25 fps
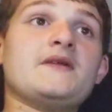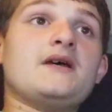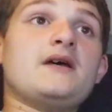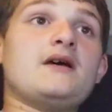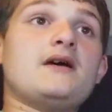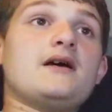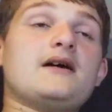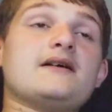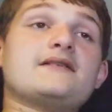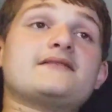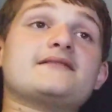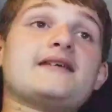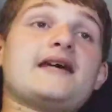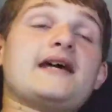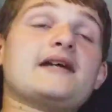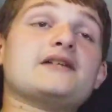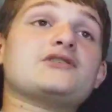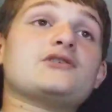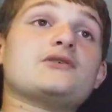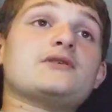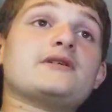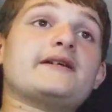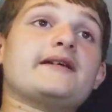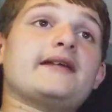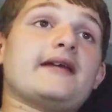a sag
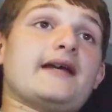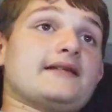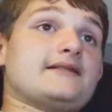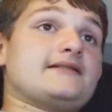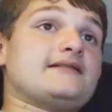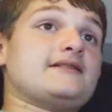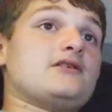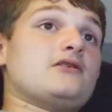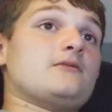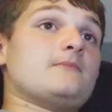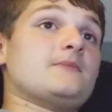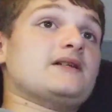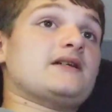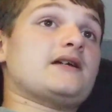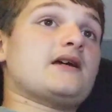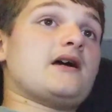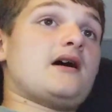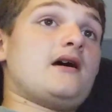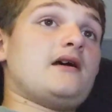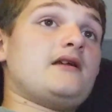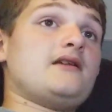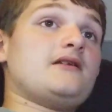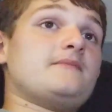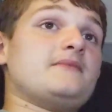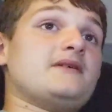turned against
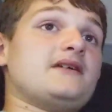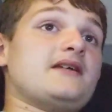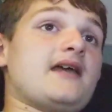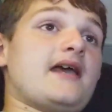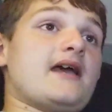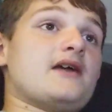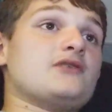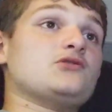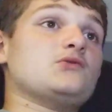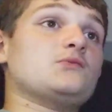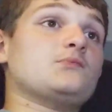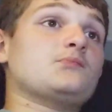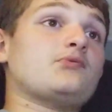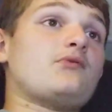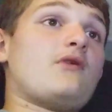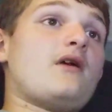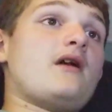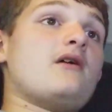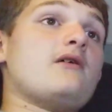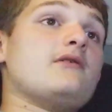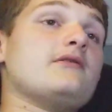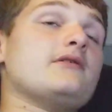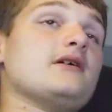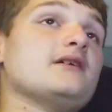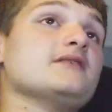humankind and began to prey
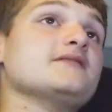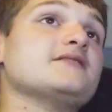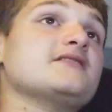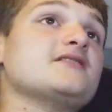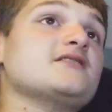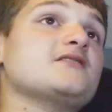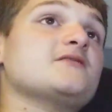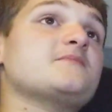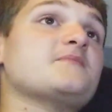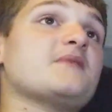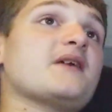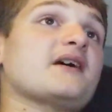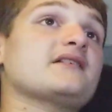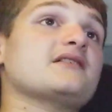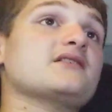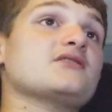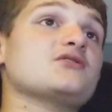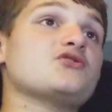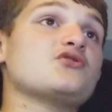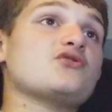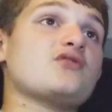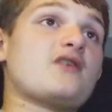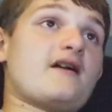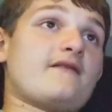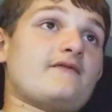on unsuspecting
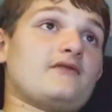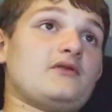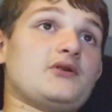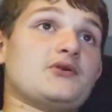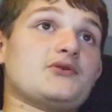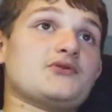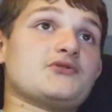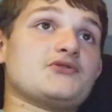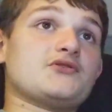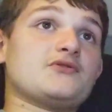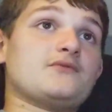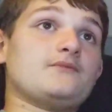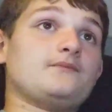travelers.